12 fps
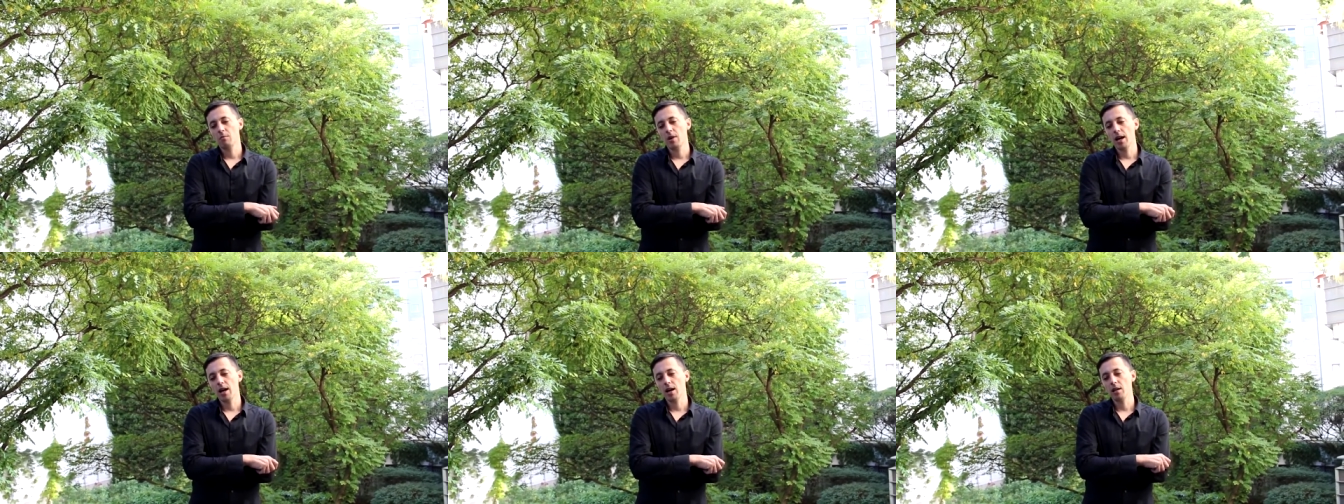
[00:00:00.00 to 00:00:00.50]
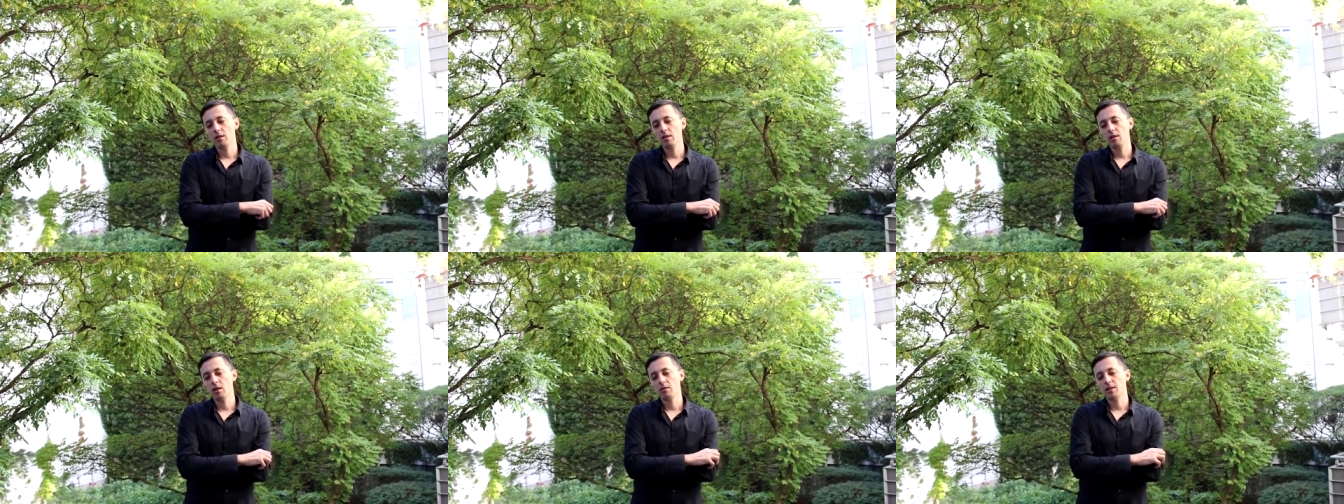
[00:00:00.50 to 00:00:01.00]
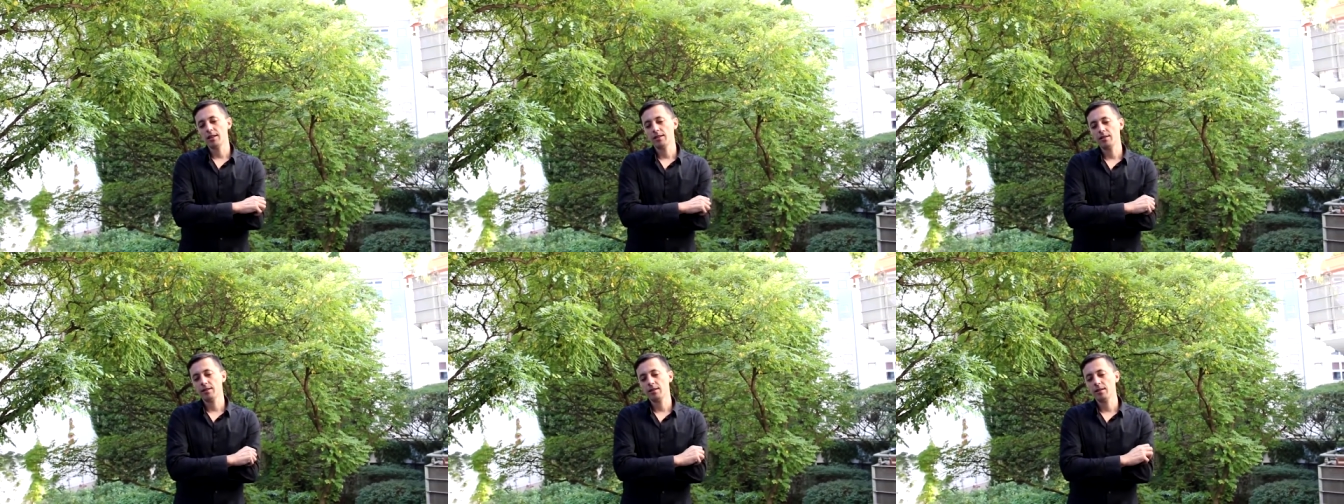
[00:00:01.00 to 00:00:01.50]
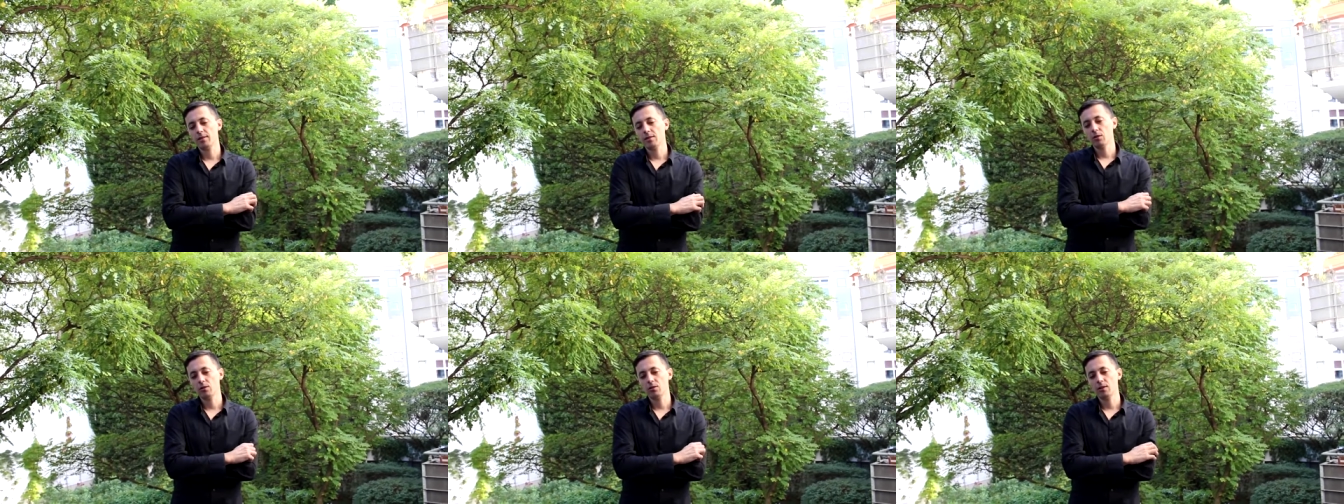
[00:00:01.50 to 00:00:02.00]
But you know, this
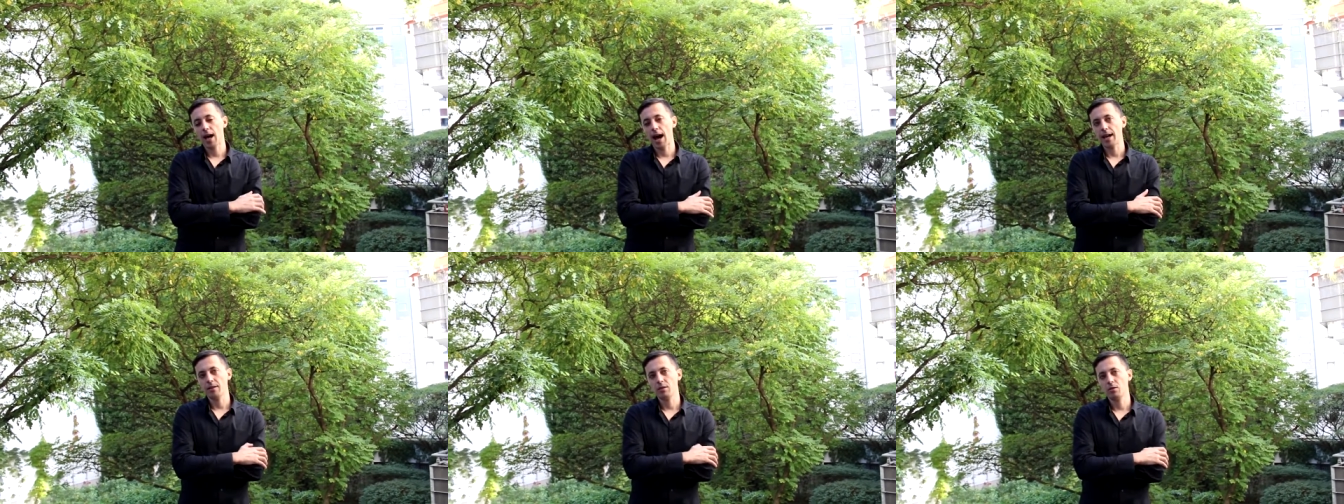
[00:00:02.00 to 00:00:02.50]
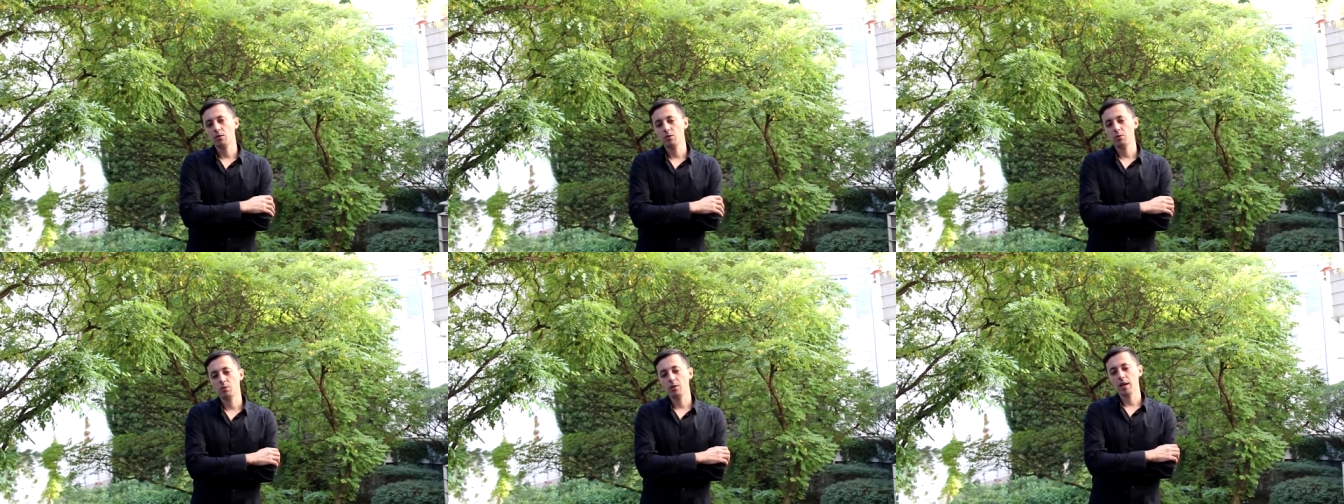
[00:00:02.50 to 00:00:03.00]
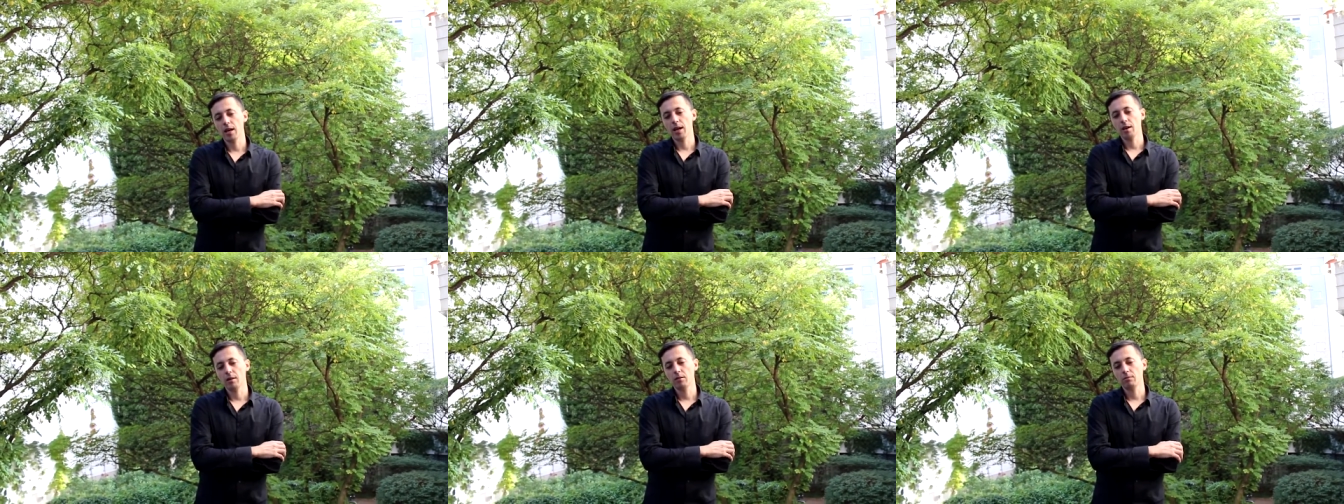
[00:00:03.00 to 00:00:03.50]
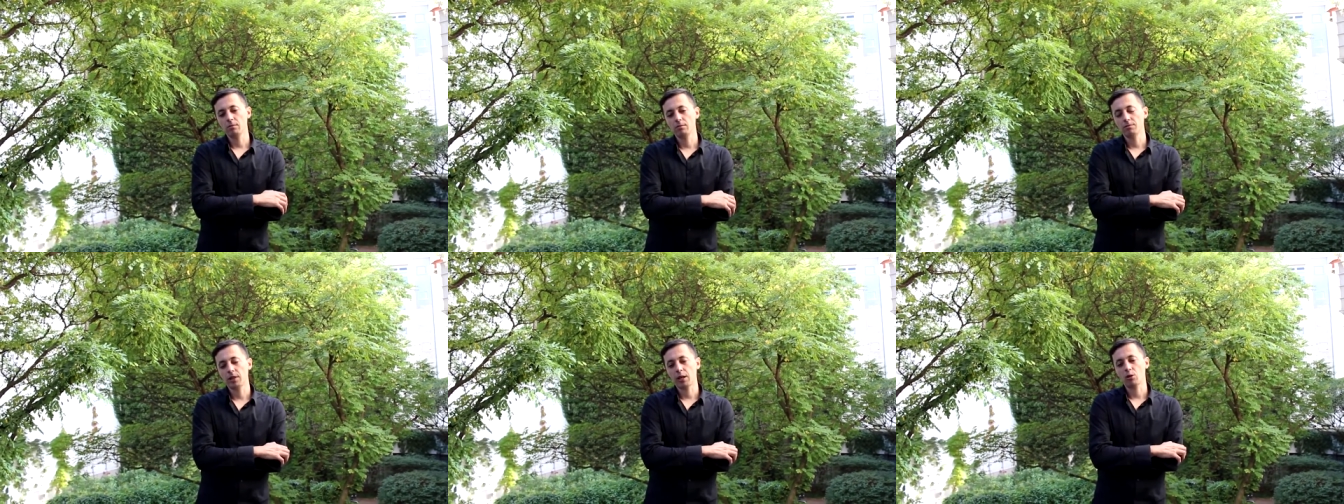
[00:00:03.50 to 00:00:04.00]
this also tied to the
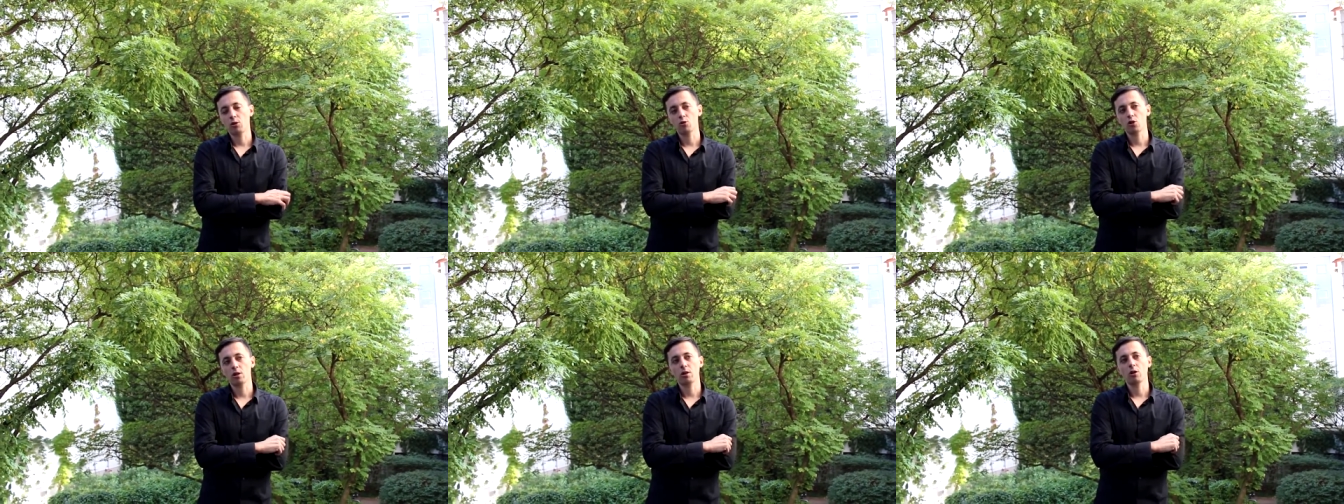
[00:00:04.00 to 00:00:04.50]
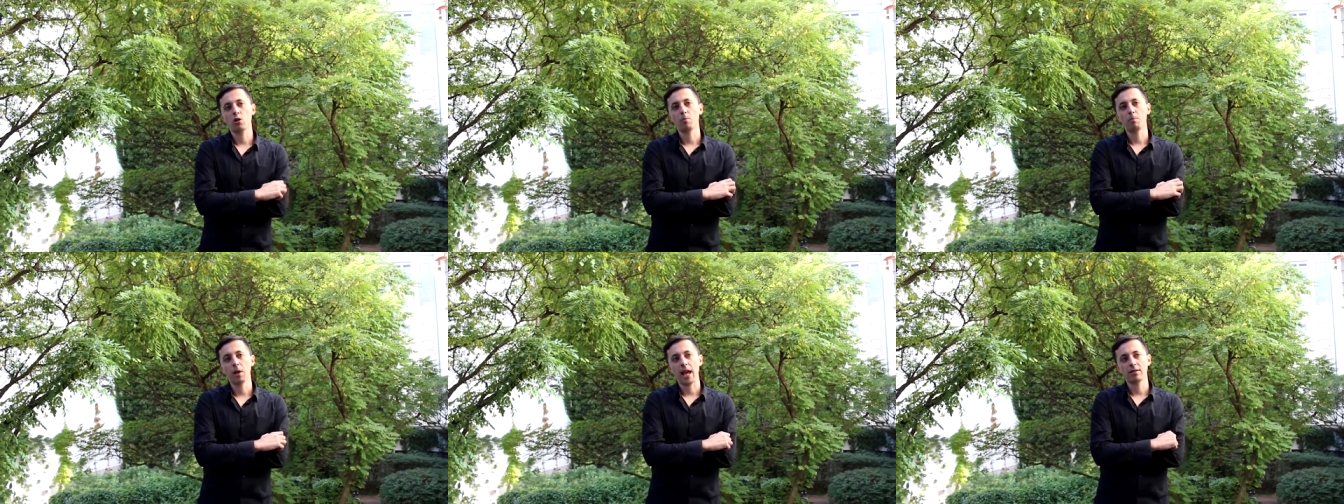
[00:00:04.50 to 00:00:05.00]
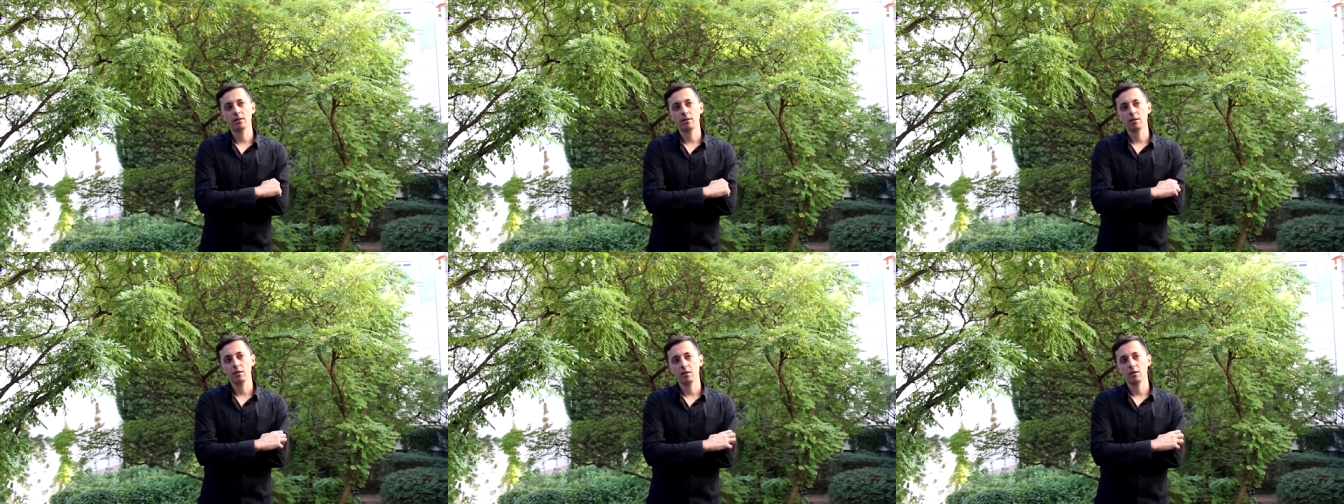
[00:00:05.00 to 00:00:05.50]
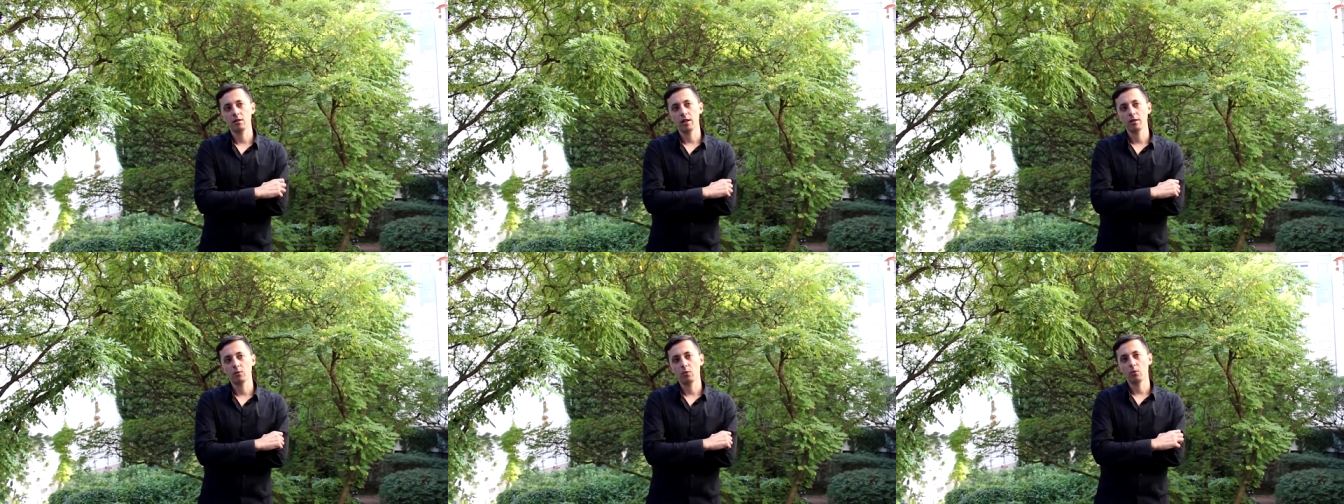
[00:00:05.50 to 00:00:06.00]
technological complexity
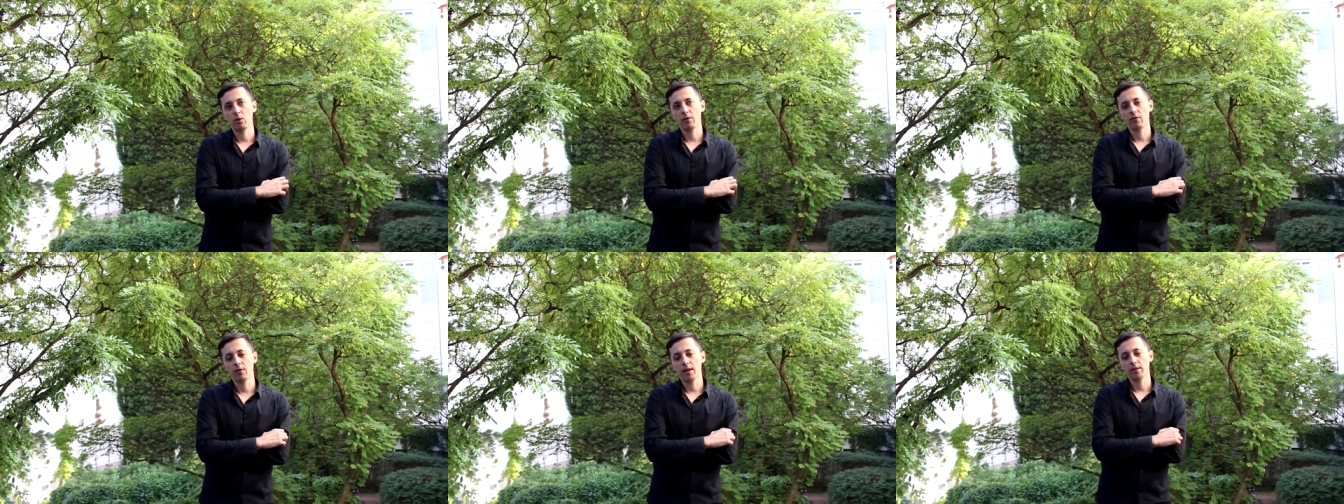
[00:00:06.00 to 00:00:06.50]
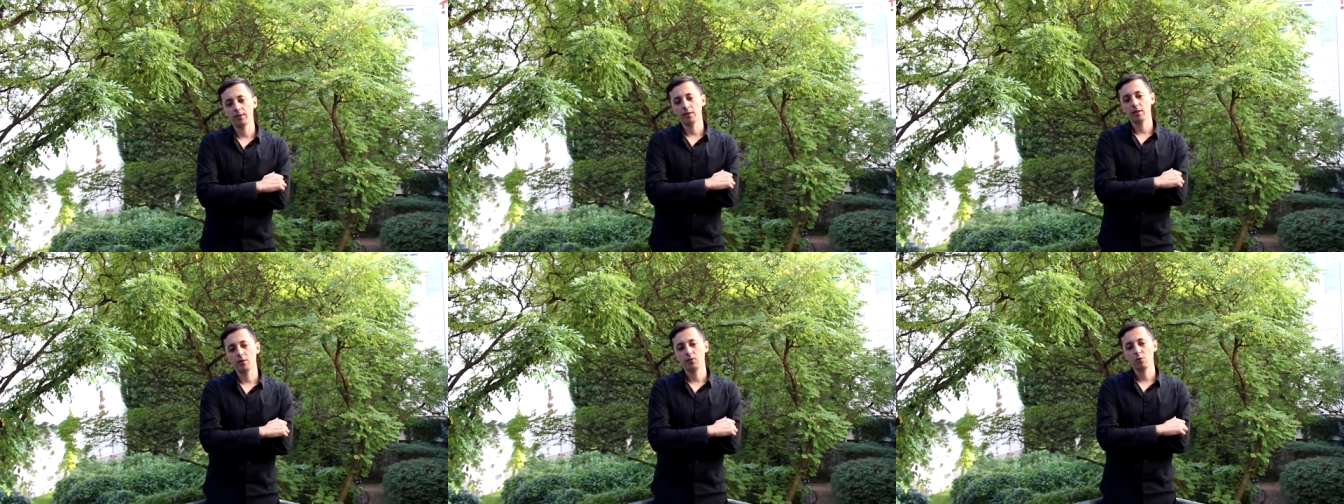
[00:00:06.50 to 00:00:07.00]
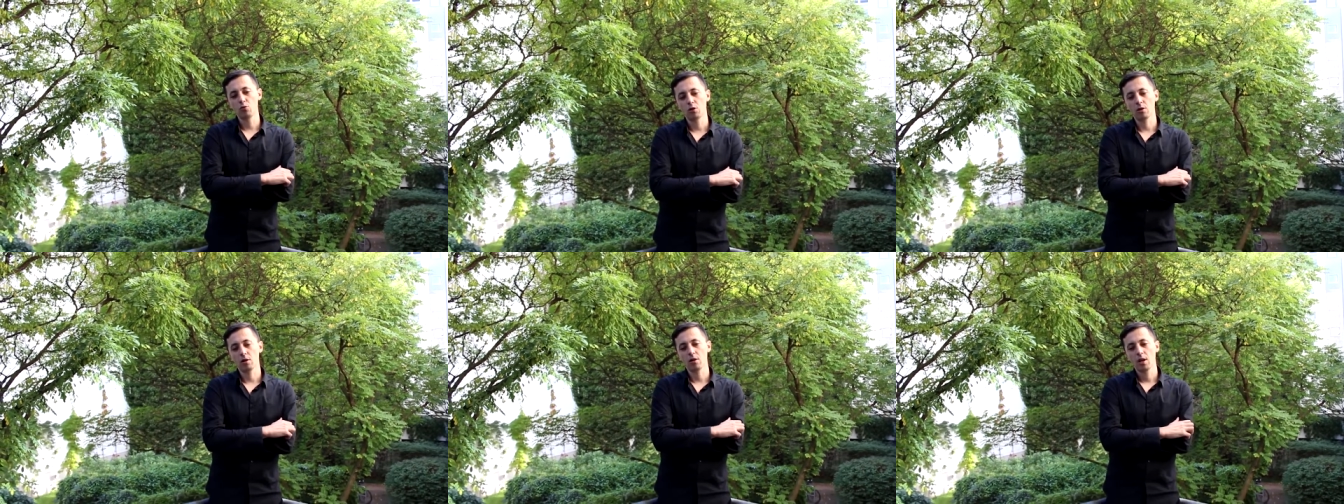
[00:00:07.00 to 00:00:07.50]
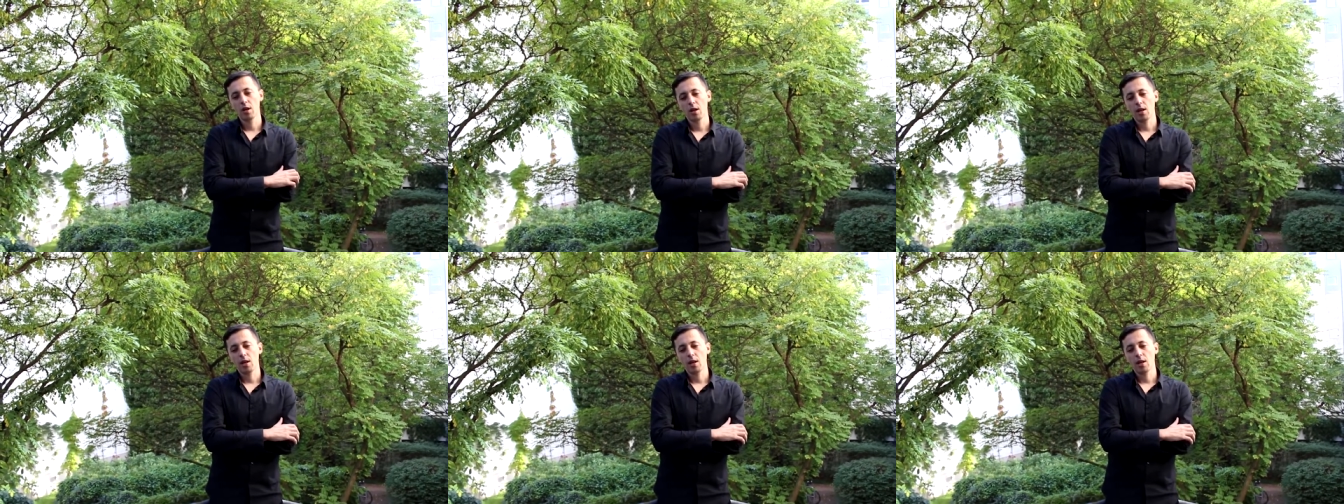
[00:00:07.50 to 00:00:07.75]
that we will face in the future,